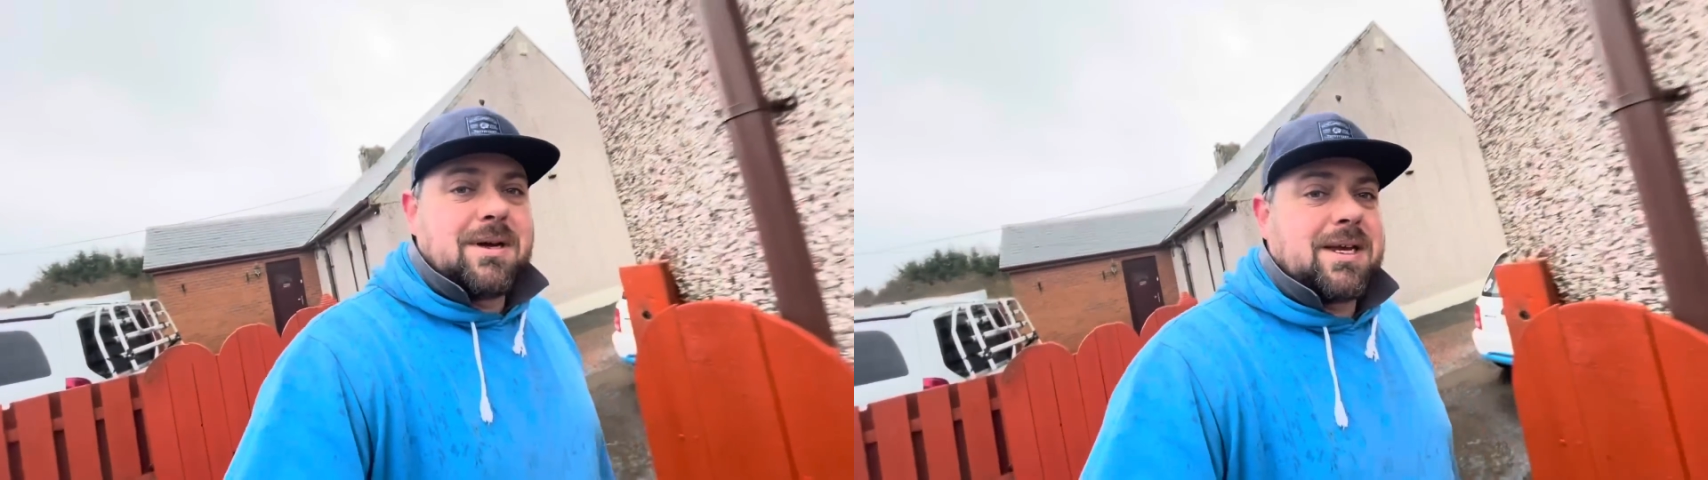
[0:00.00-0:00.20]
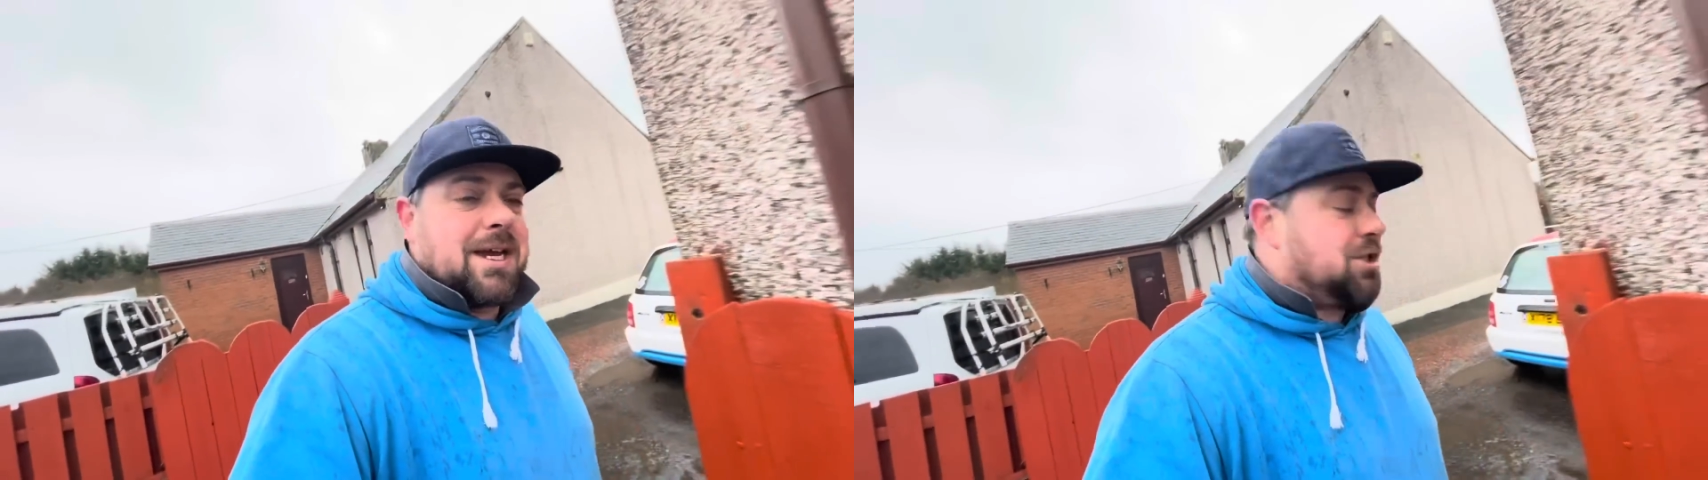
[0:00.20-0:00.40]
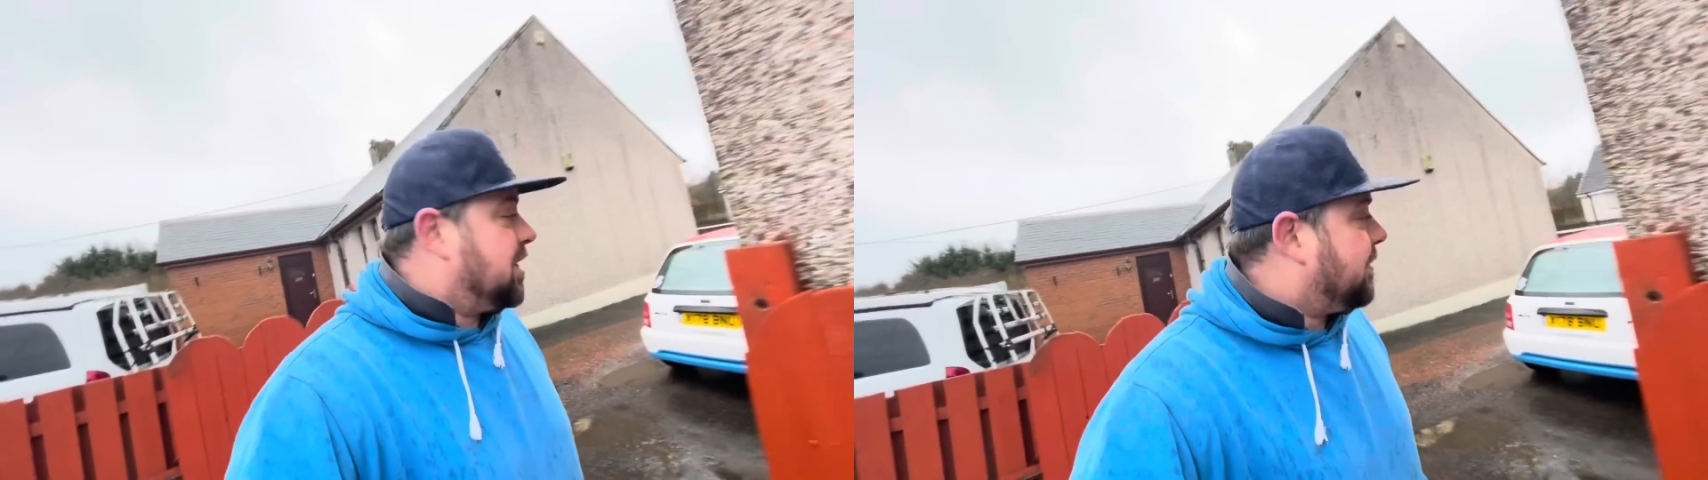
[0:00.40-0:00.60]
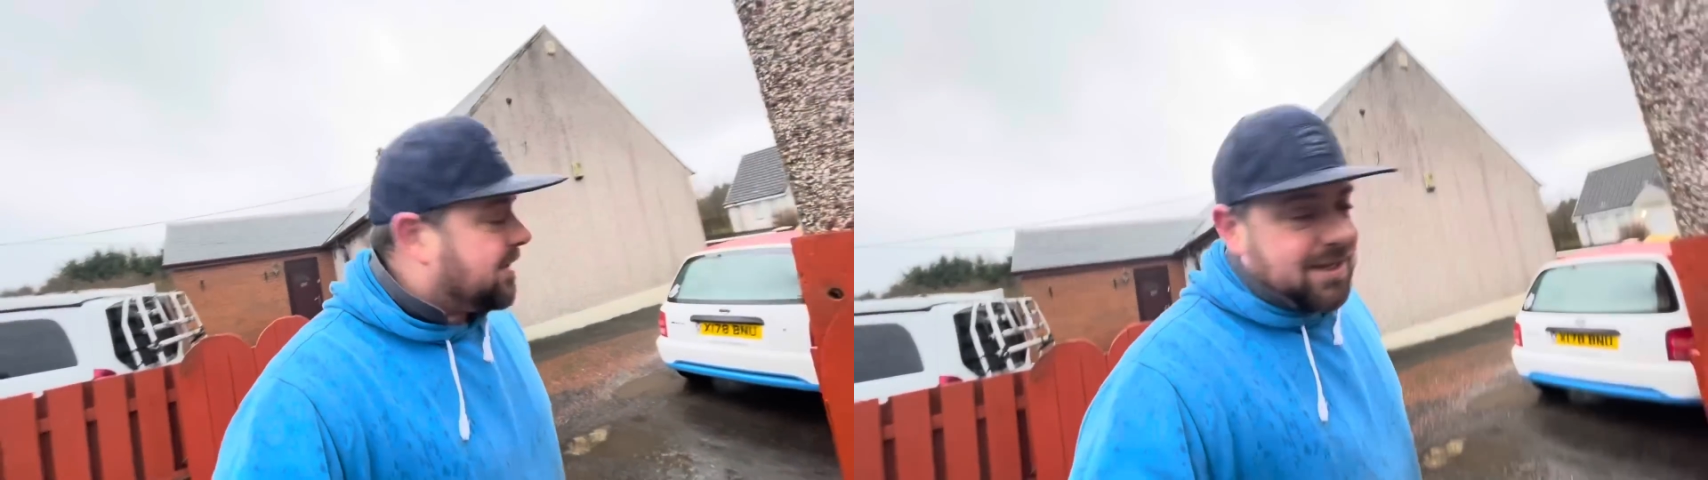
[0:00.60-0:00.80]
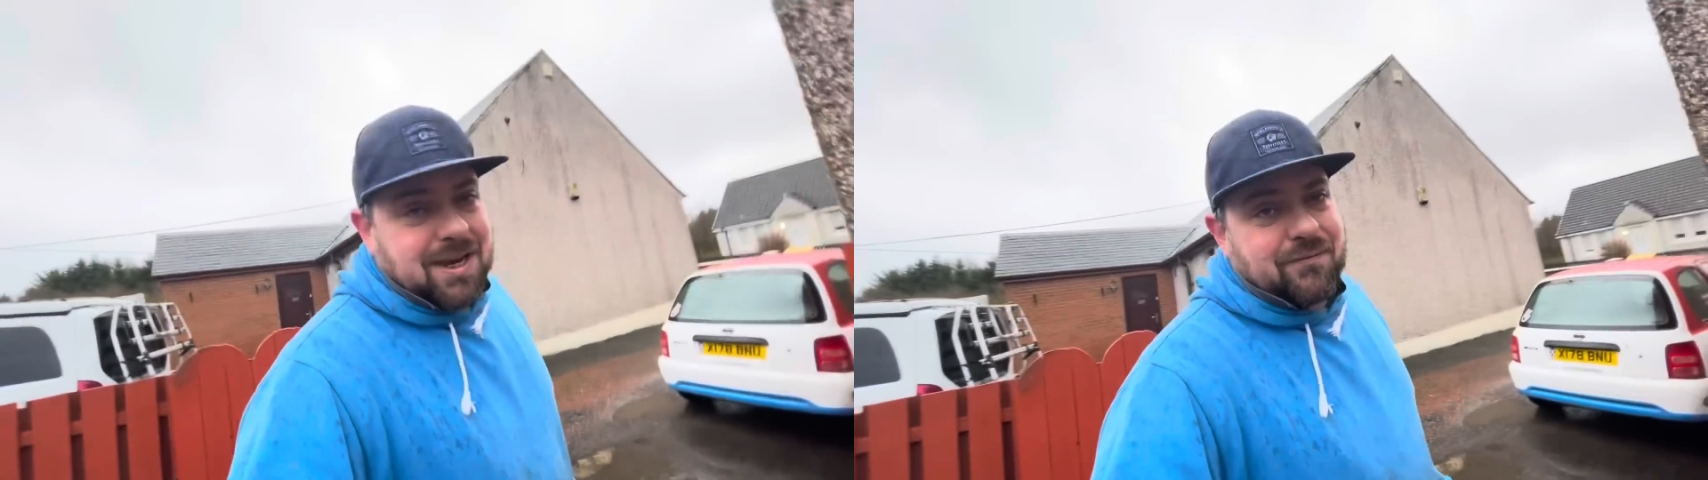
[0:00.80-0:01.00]
get
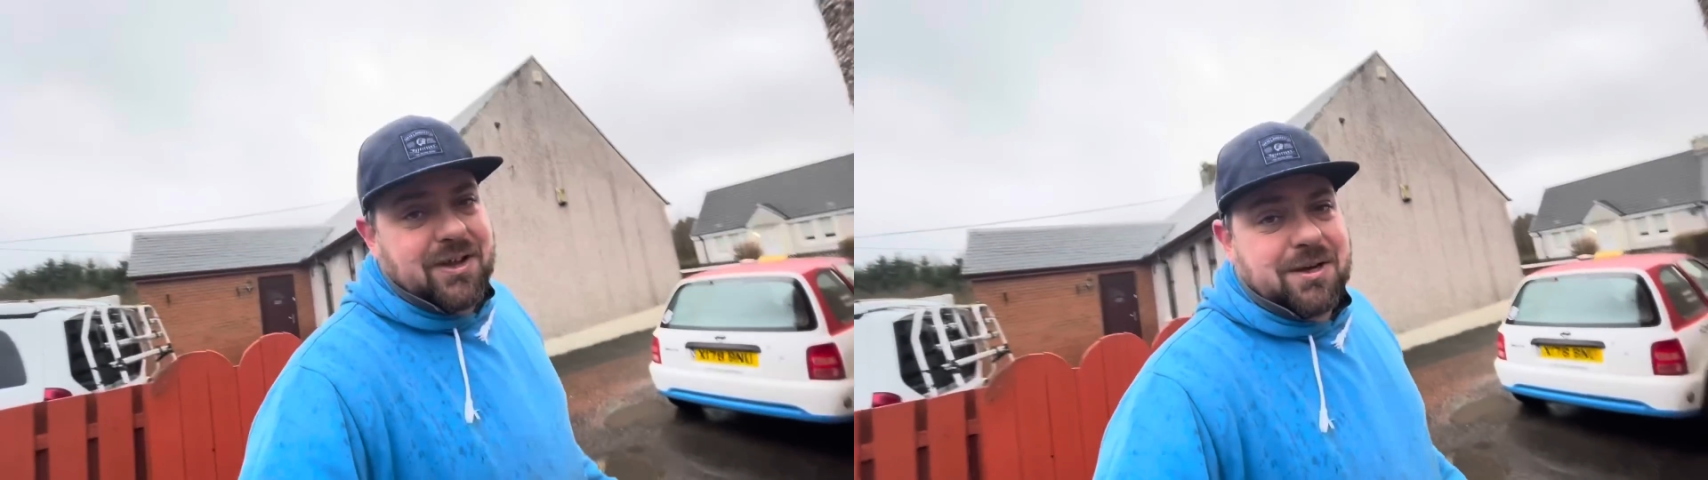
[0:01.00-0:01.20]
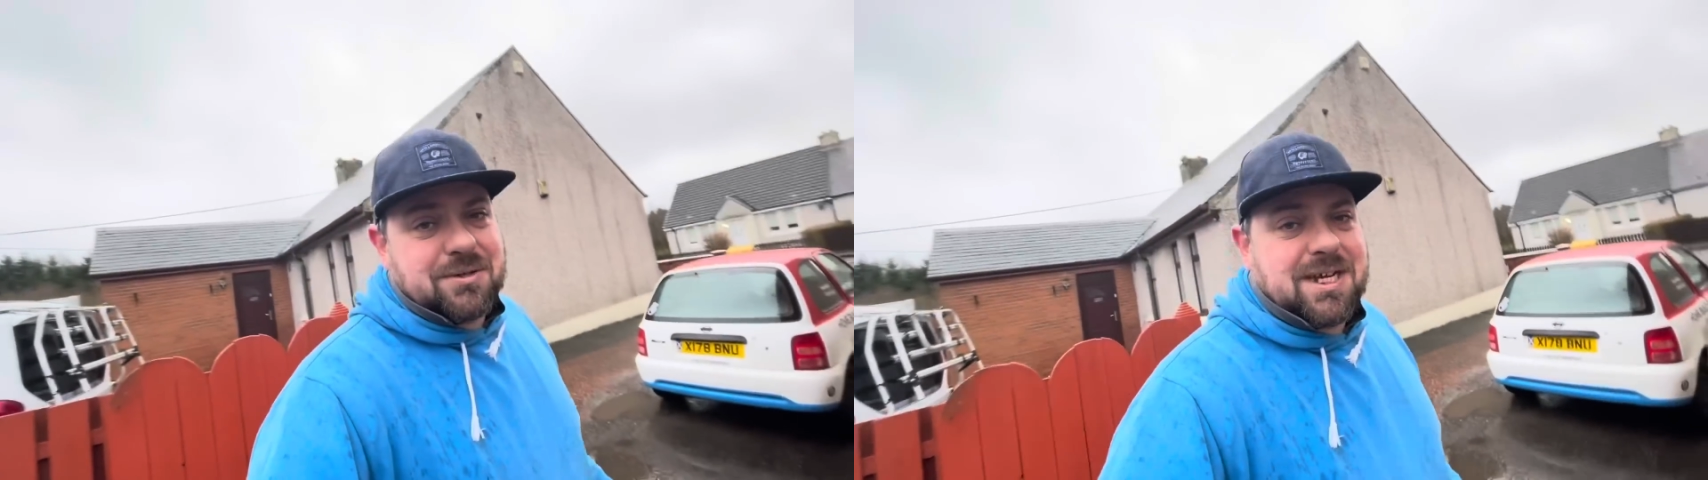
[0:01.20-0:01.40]
showered, get videos